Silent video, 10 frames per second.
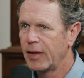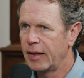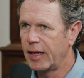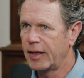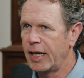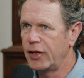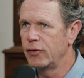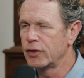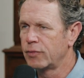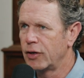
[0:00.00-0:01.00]
that they
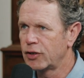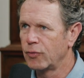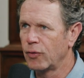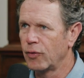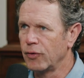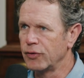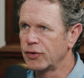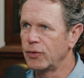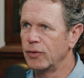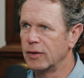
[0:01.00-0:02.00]
do is much more old
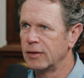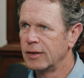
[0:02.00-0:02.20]
school.